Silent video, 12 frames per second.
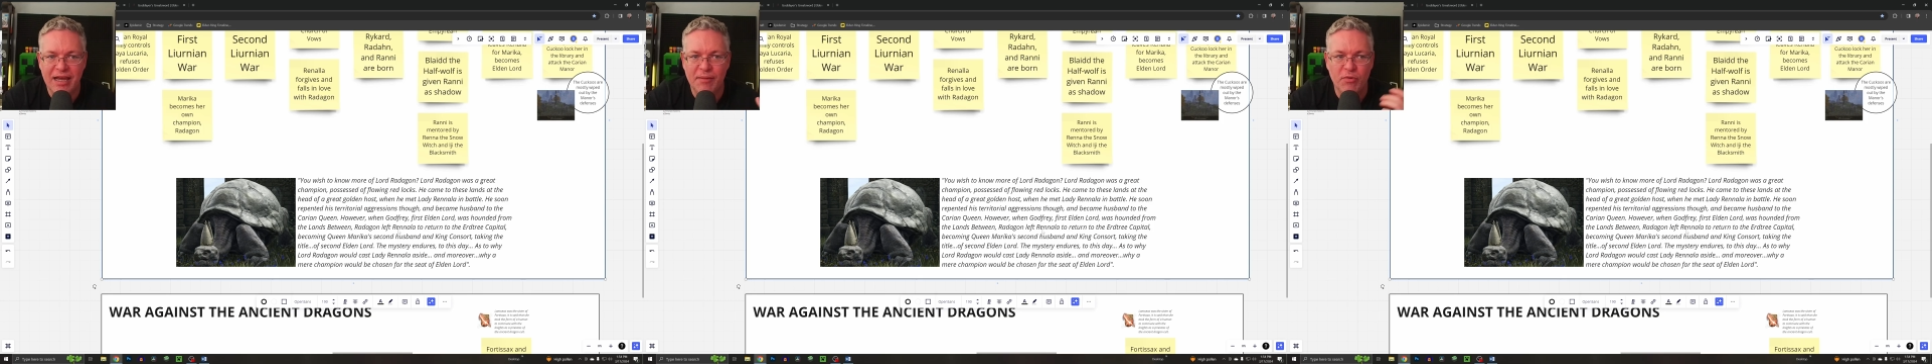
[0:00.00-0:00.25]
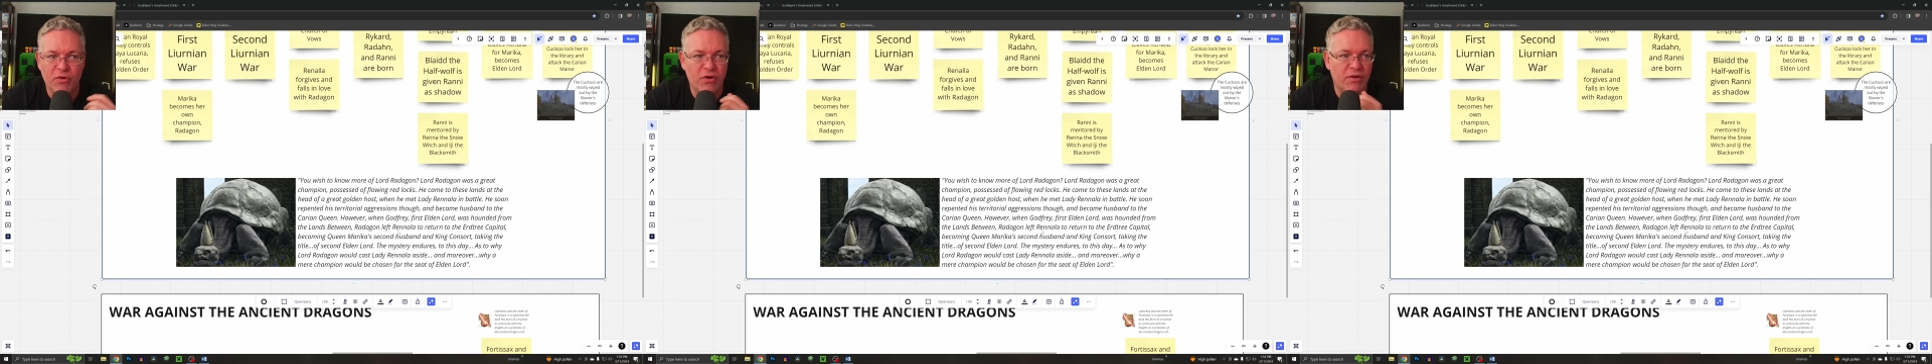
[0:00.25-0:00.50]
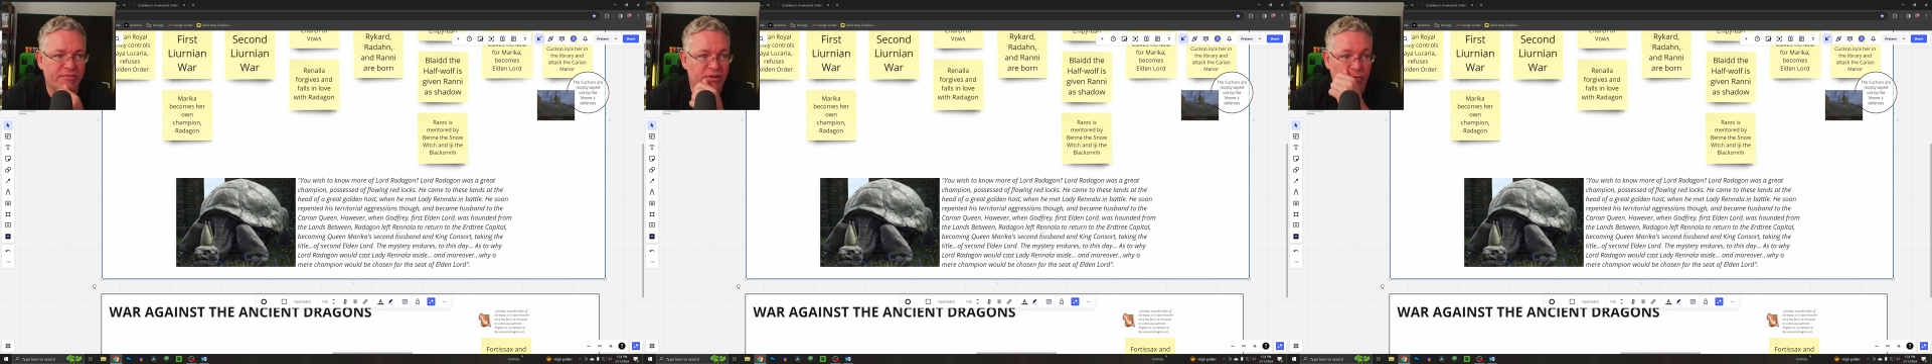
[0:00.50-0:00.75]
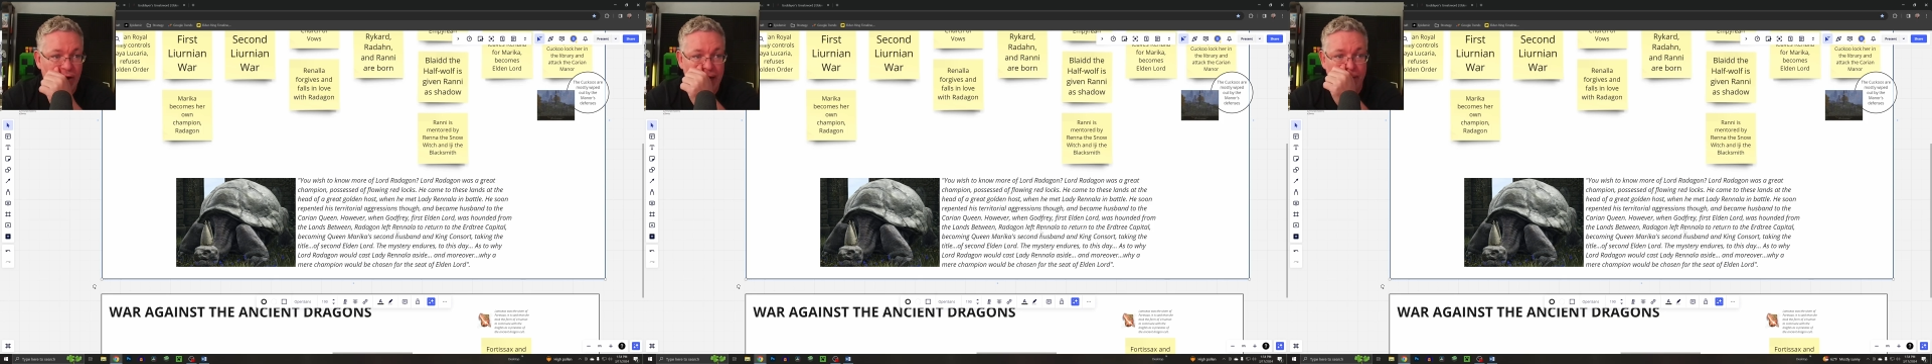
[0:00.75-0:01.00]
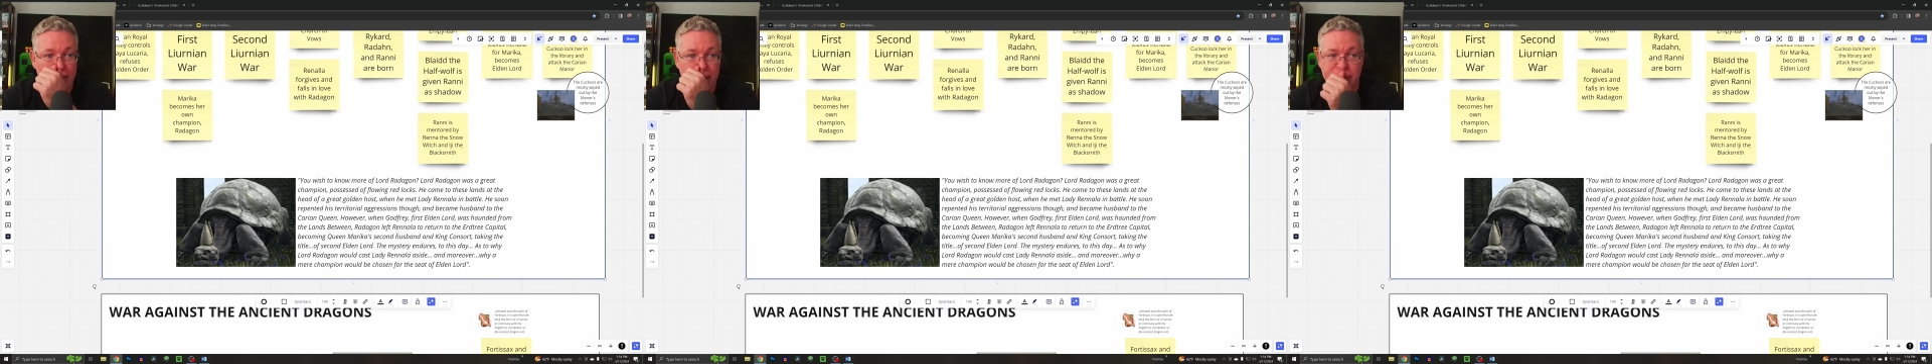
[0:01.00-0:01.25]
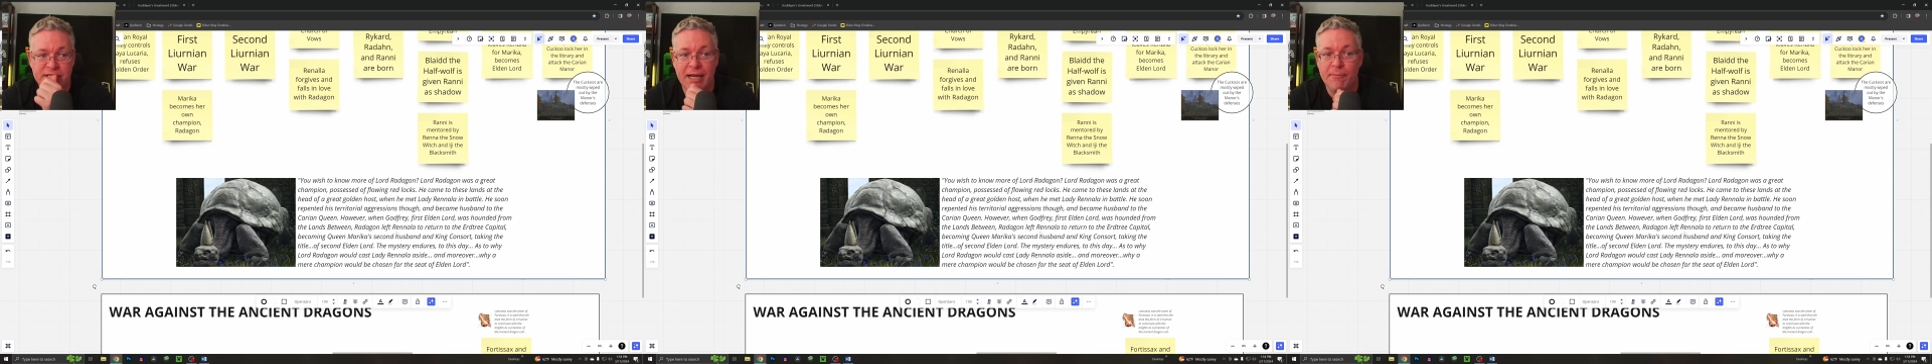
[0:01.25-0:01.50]
and moreover, why a
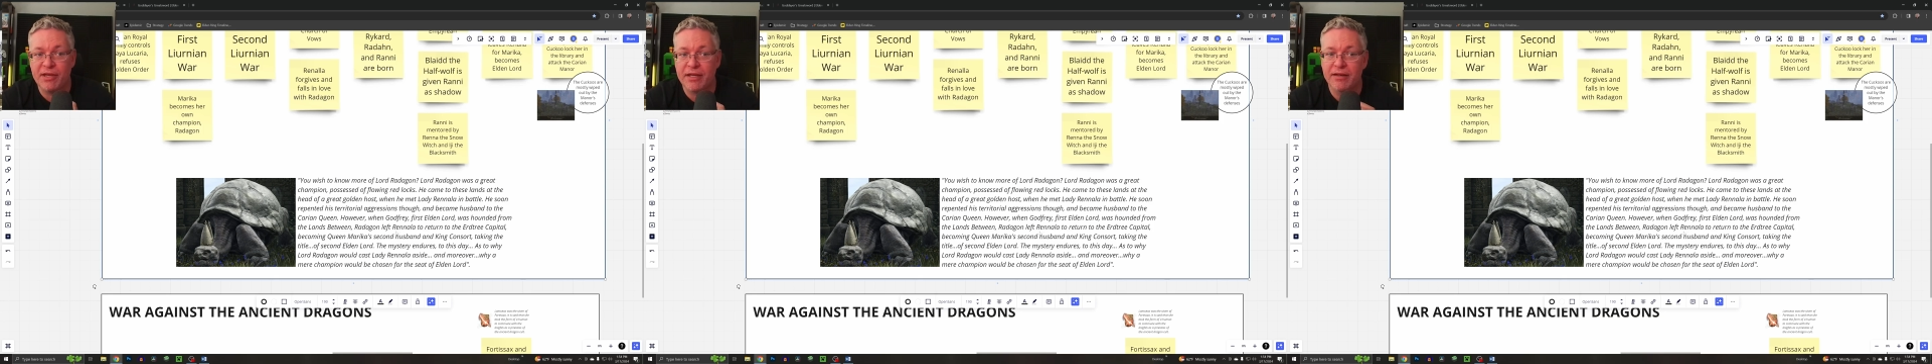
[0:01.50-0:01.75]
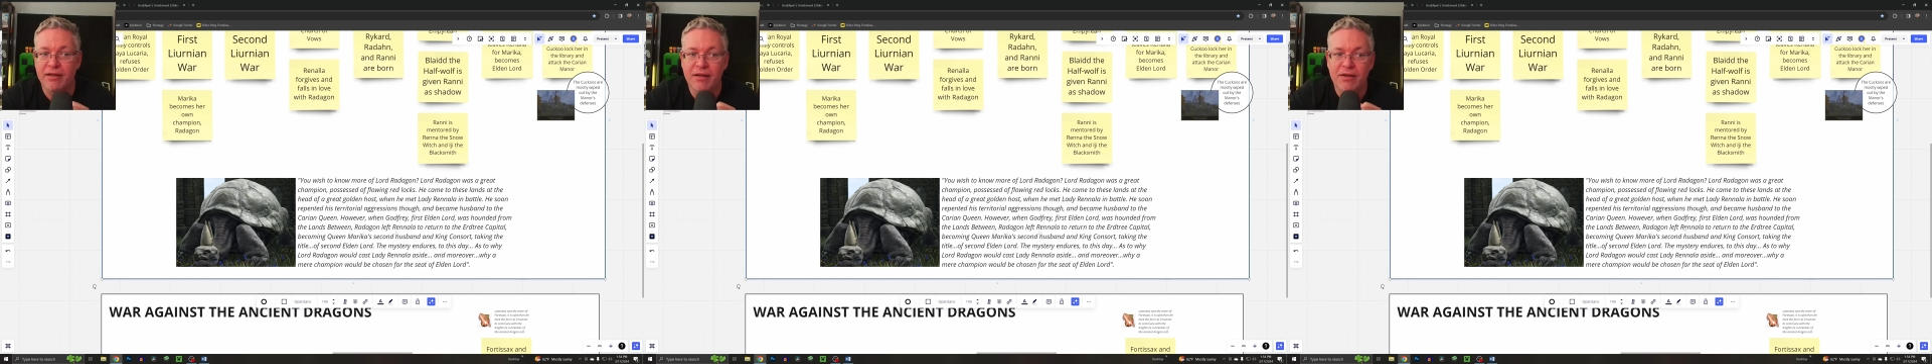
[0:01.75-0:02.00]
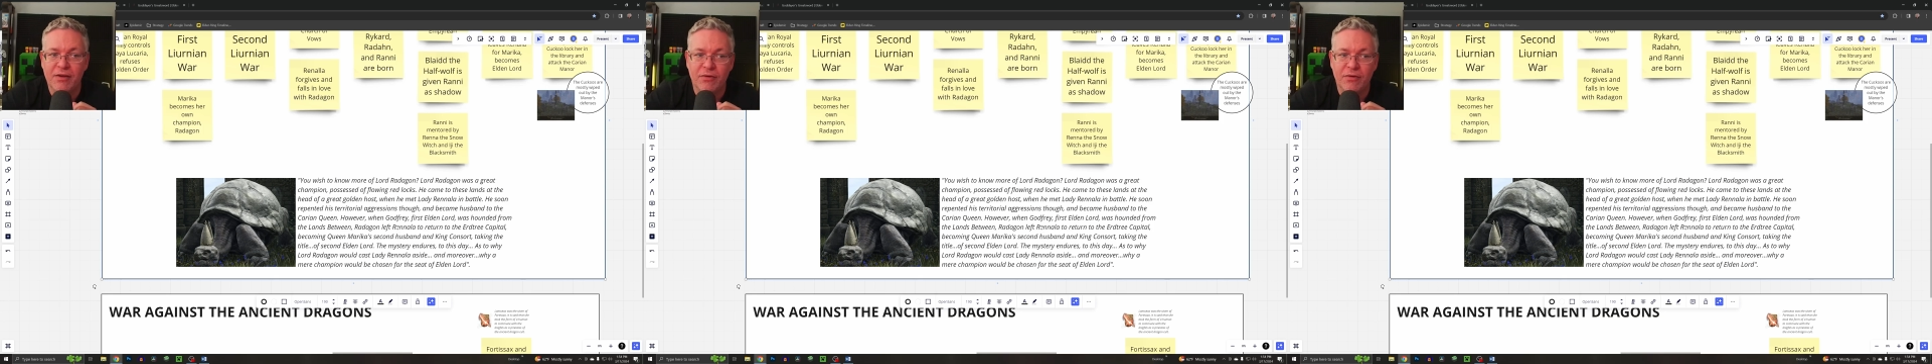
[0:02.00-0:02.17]
mere champion